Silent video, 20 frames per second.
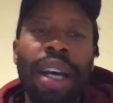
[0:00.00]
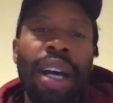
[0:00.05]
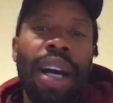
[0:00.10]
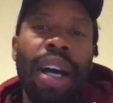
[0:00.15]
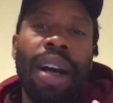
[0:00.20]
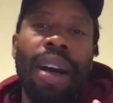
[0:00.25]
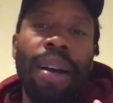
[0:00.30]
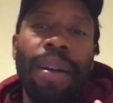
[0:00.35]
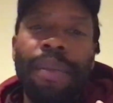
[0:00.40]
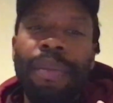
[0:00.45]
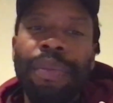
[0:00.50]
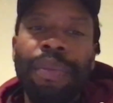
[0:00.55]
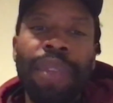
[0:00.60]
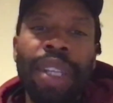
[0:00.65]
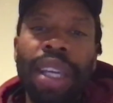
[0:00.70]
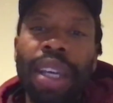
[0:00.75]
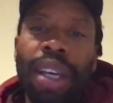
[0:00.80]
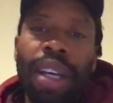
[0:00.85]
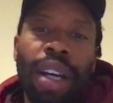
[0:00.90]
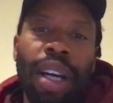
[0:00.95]

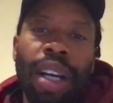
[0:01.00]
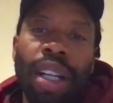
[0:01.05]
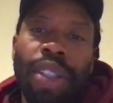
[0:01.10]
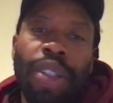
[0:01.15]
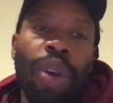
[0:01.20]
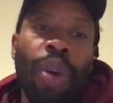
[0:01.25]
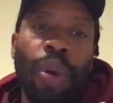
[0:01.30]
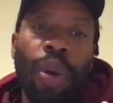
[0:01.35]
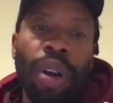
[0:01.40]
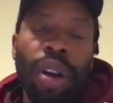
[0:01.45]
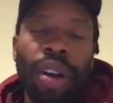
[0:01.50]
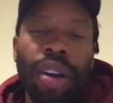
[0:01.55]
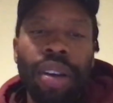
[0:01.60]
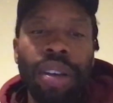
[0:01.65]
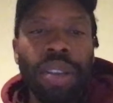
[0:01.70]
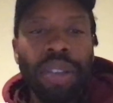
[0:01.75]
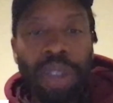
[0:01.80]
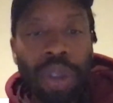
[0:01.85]
a door.